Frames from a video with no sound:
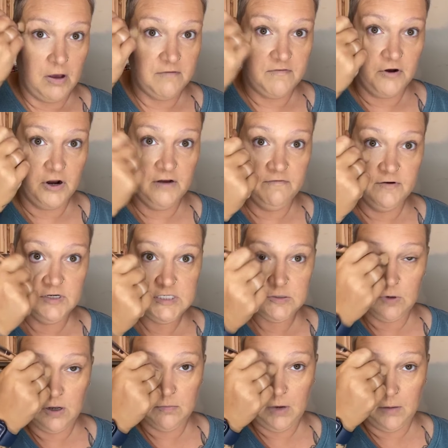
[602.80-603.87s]
very first
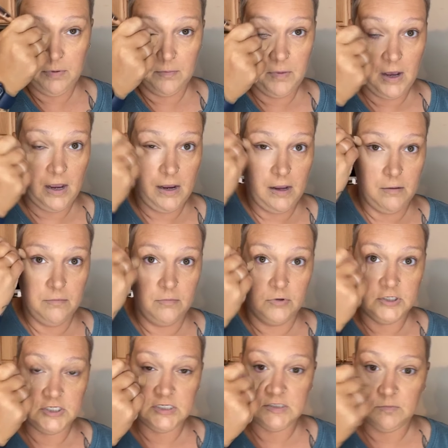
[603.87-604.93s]
one, my papaya,
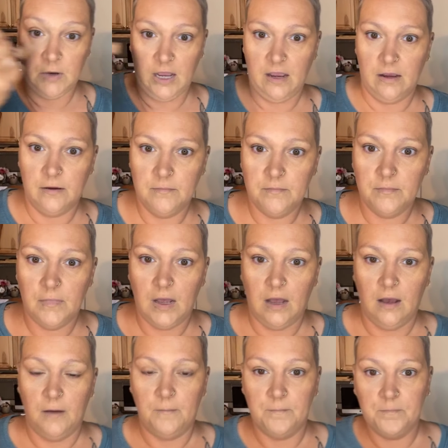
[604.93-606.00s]
which is my
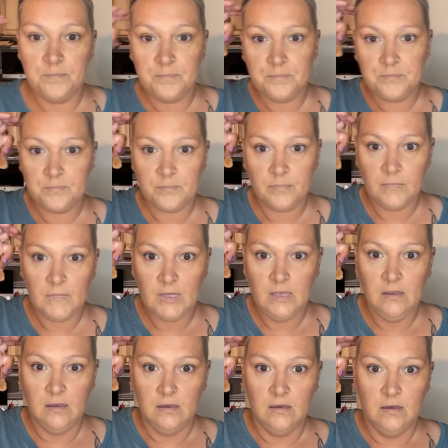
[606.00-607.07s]

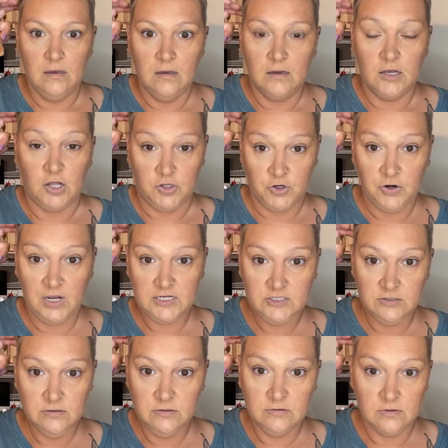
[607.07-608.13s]
color
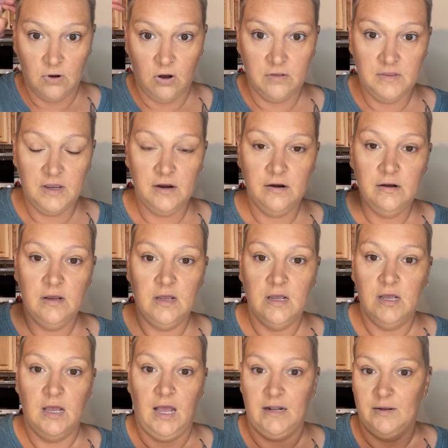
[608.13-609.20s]
corrector on there.
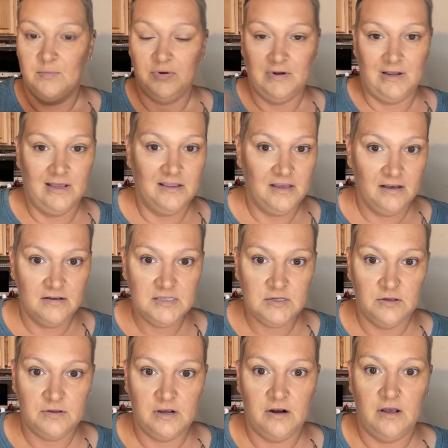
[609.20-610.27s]
I didn't put anything else
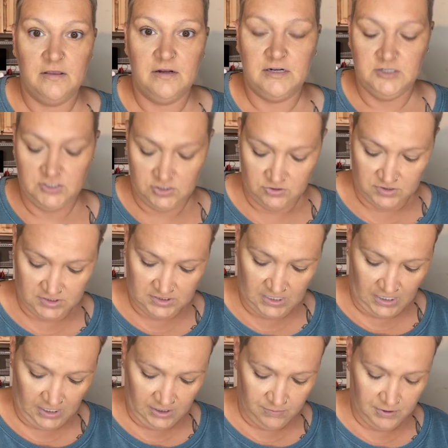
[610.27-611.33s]
on there, and then I just use a
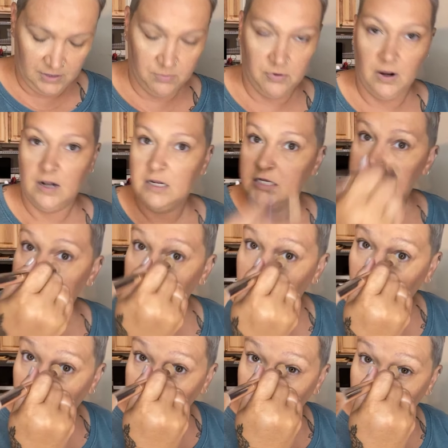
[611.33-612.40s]
tiny bit of product to
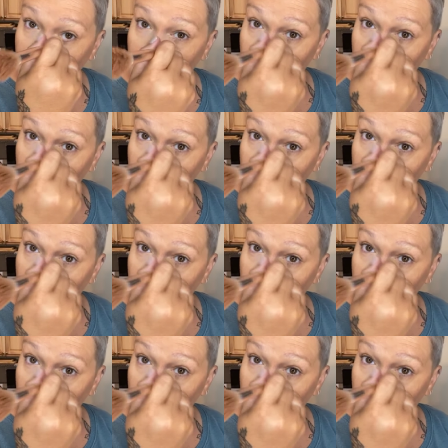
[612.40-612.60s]
brighten.